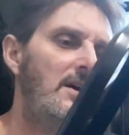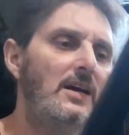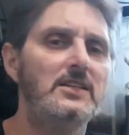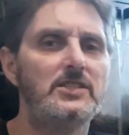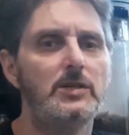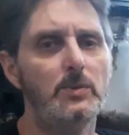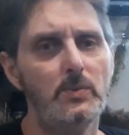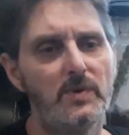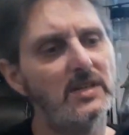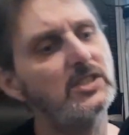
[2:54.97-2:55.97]

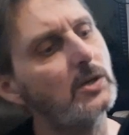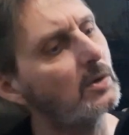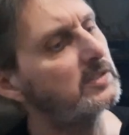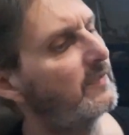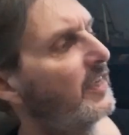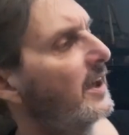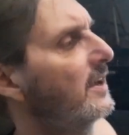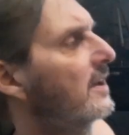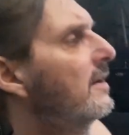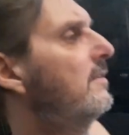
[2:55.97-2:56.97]
into this sort of
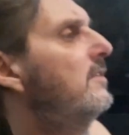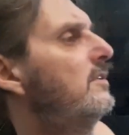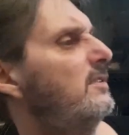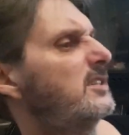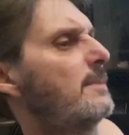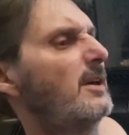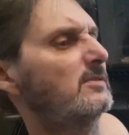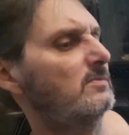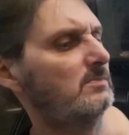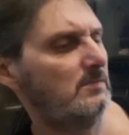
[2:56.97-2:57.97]
thing. Usually a
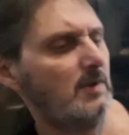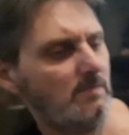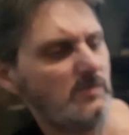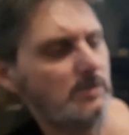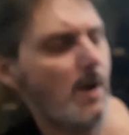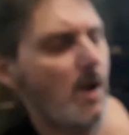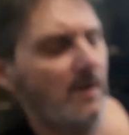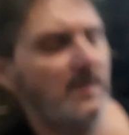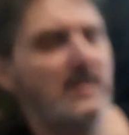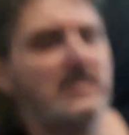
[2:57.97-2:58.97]
bit smaller
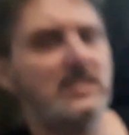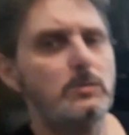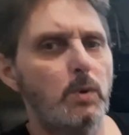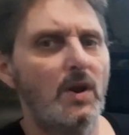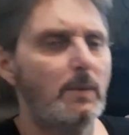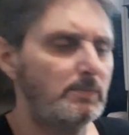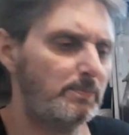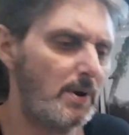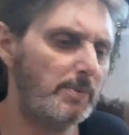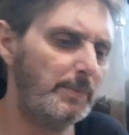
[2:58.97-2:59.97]
than this. This is one I would
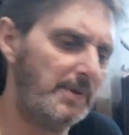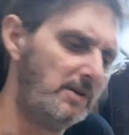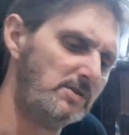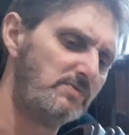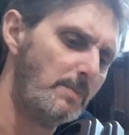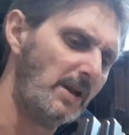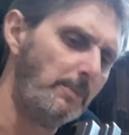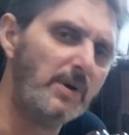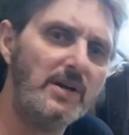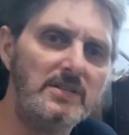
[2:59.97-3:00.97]
probably use for
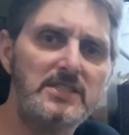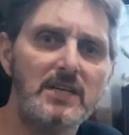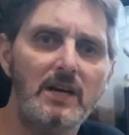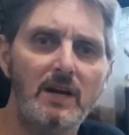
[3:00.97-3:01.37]
millipedes.